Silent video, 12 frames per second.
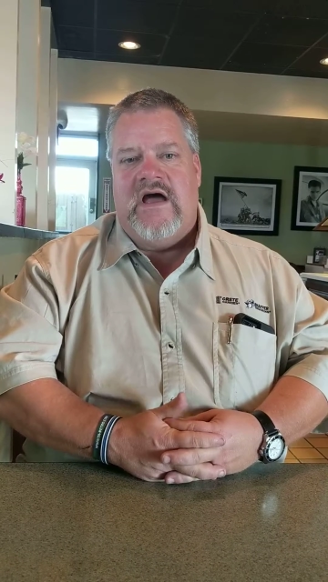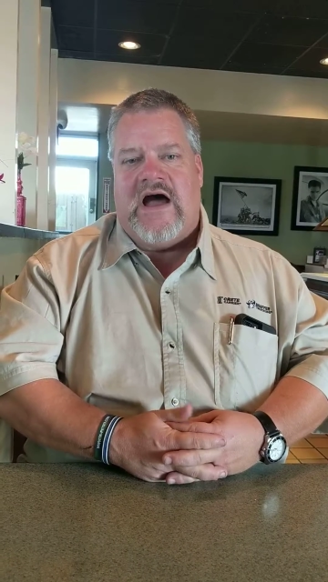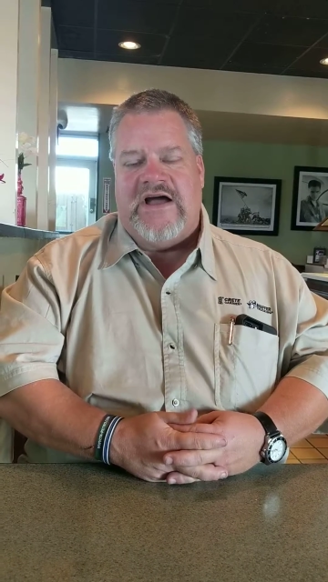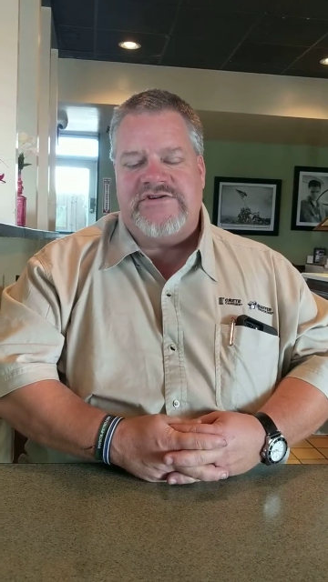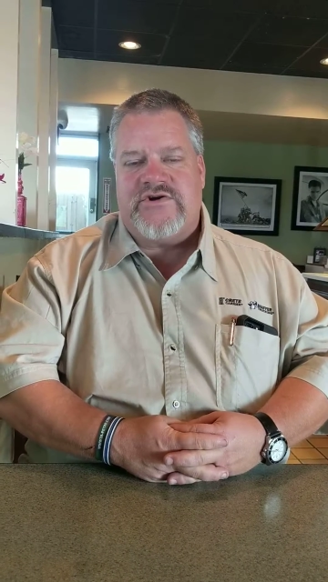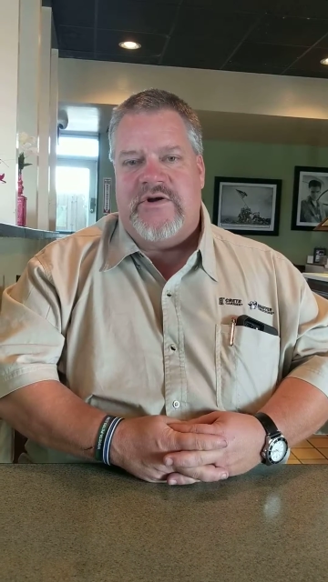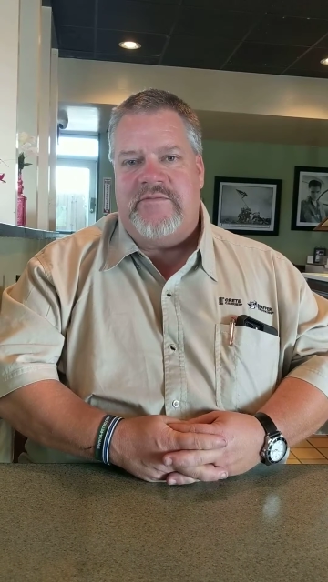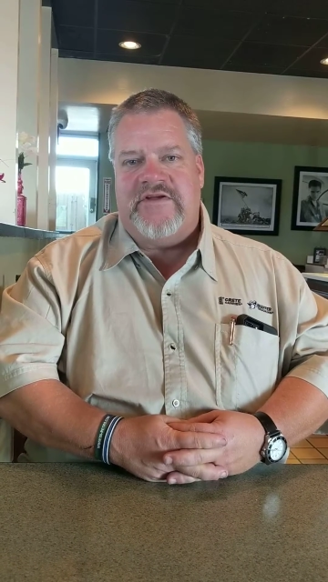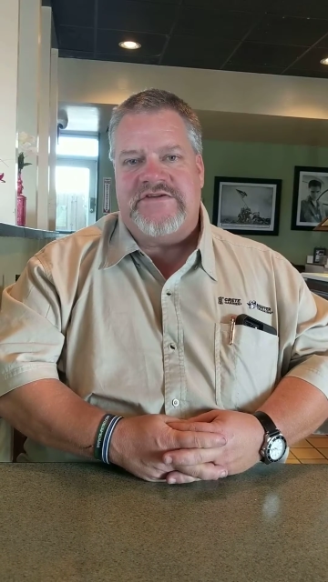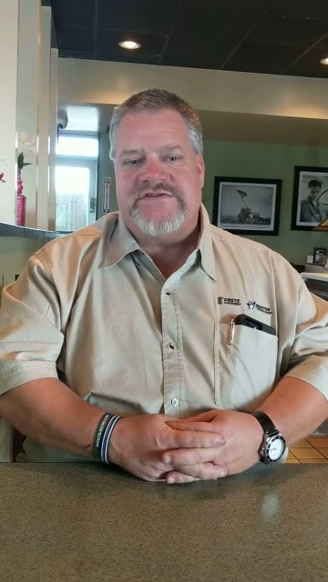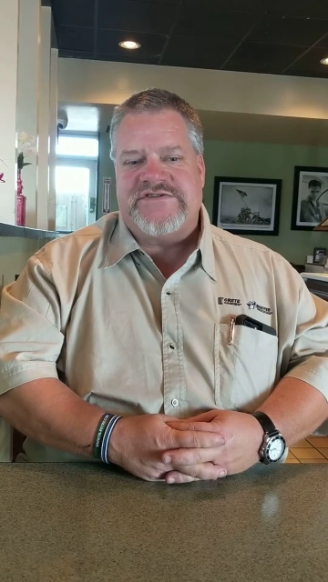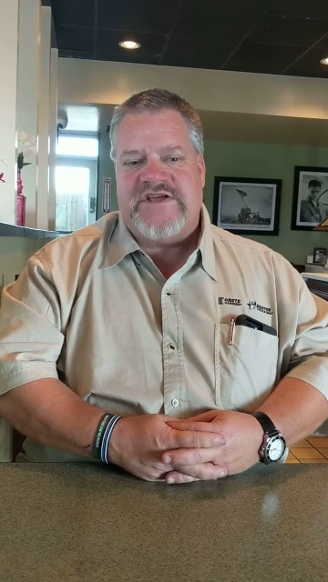Ice cream
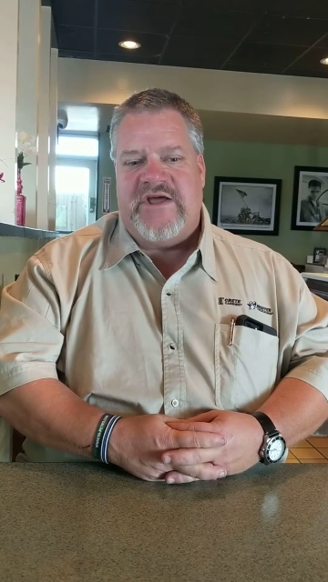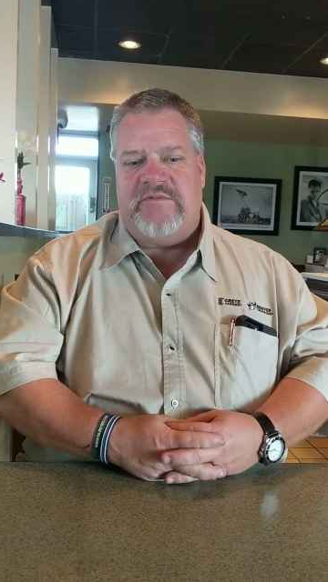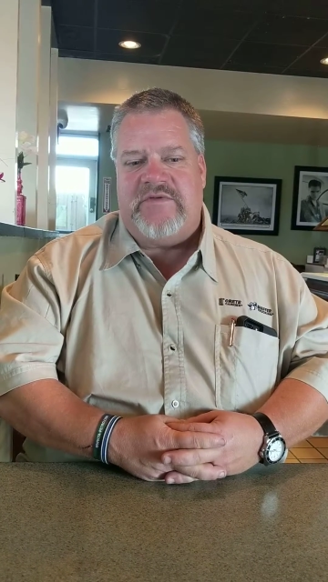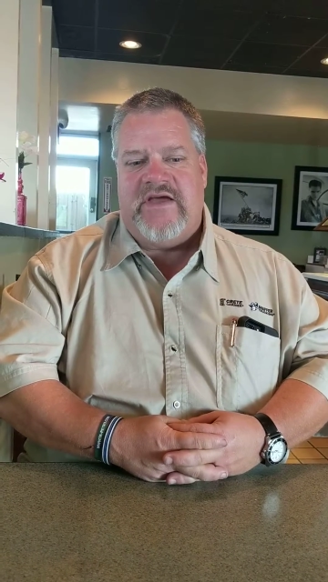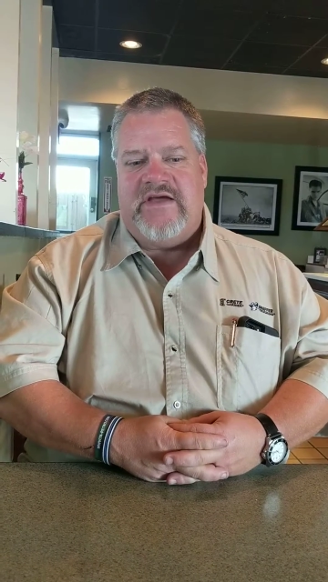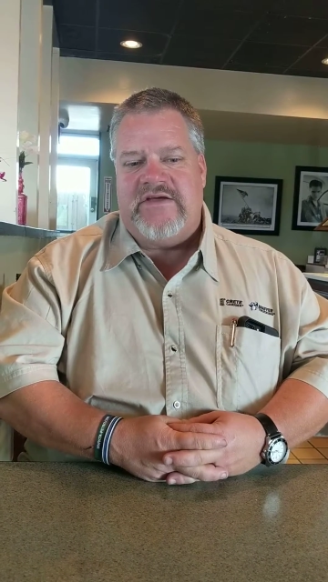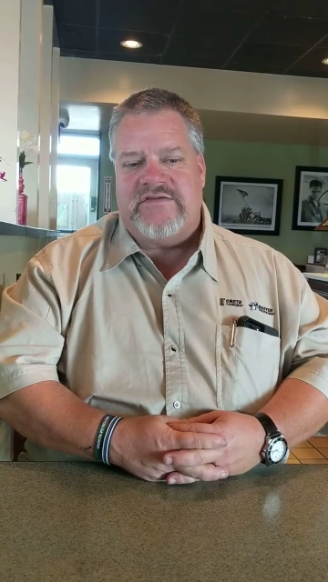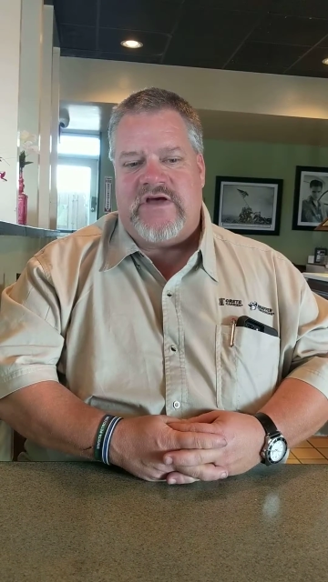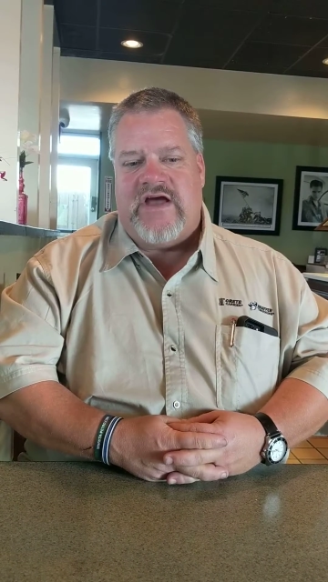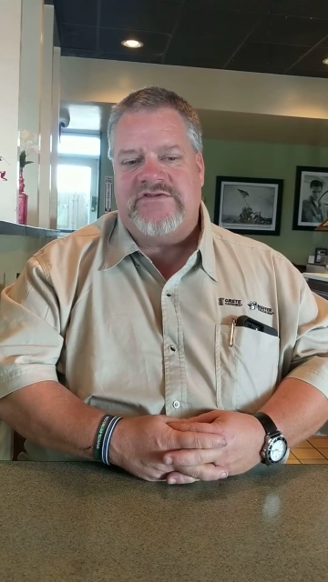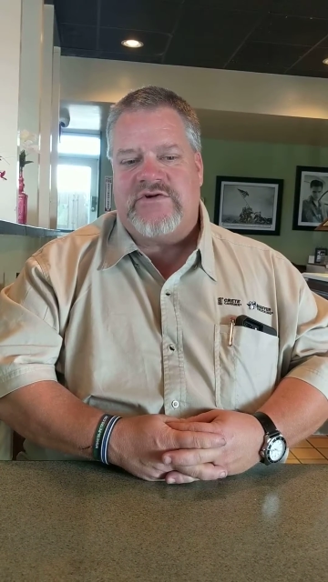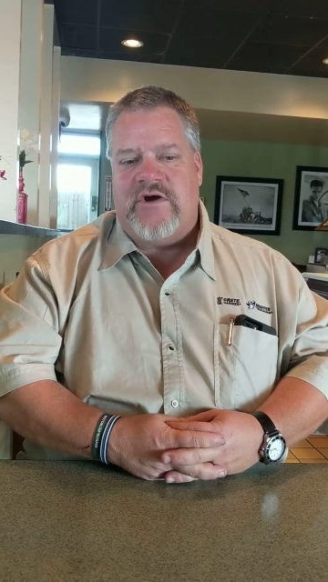does the same thing, because
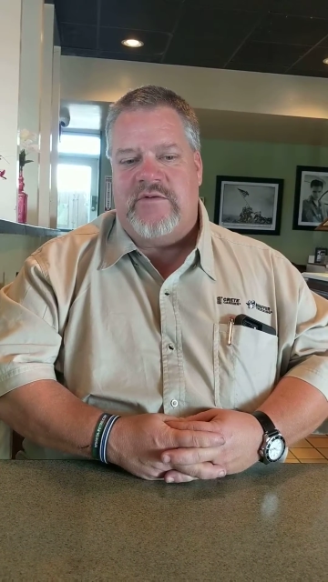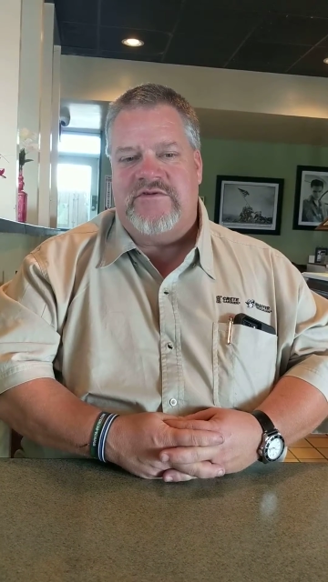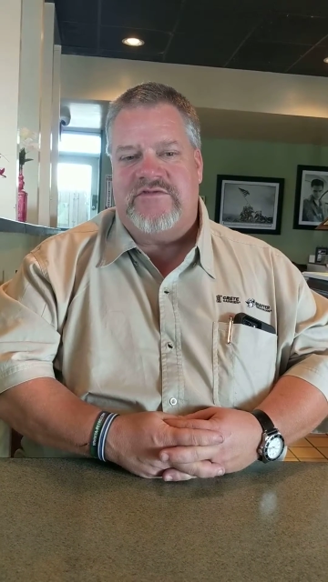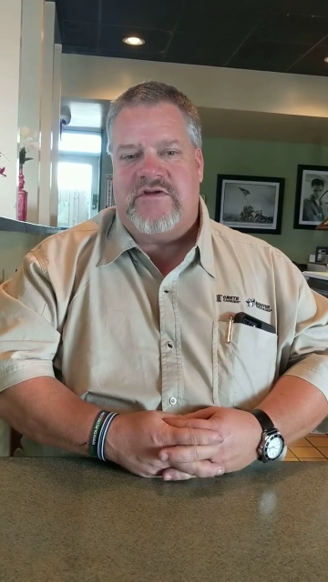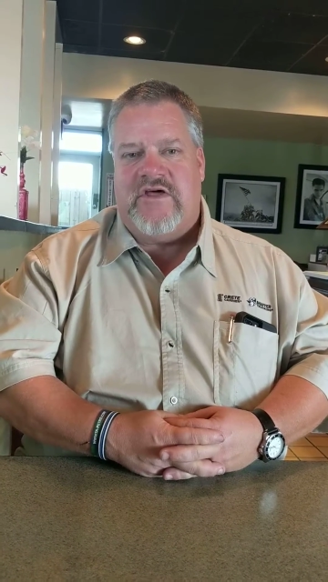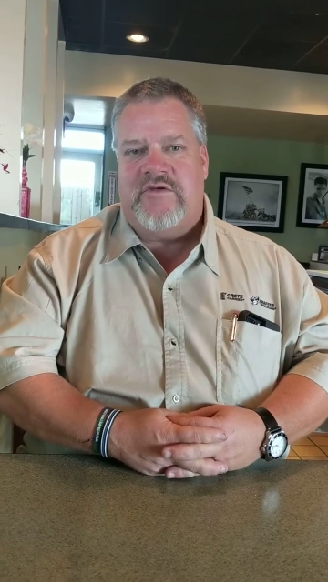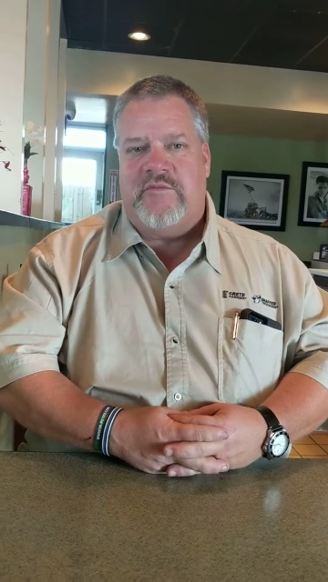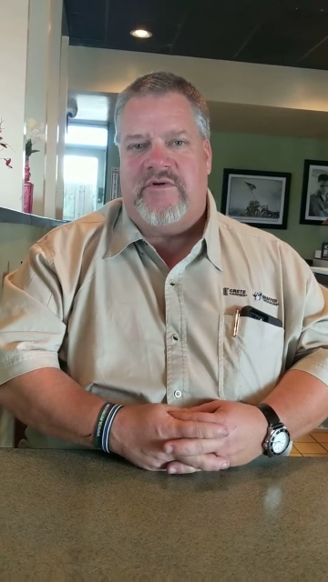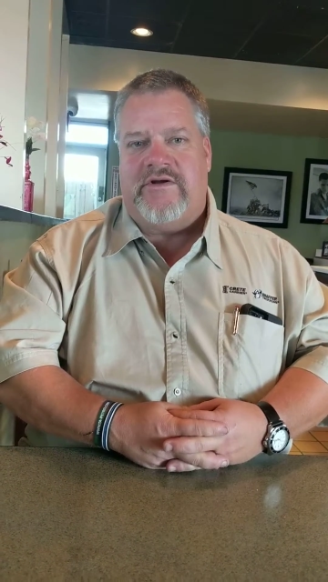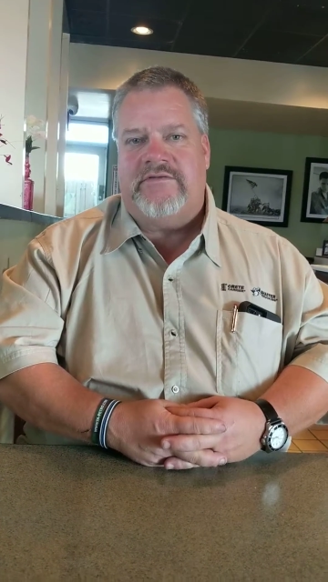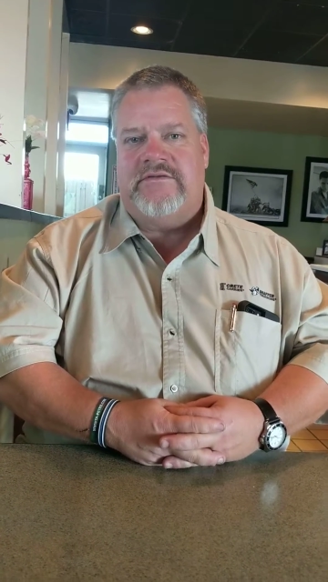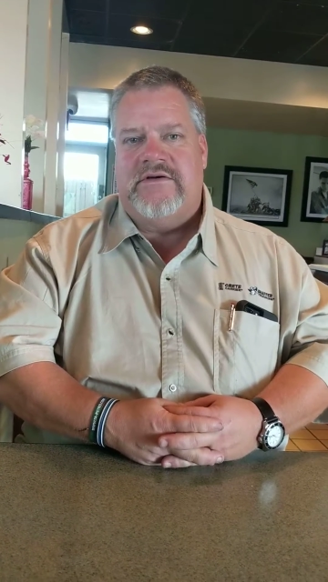ice cream is nothing but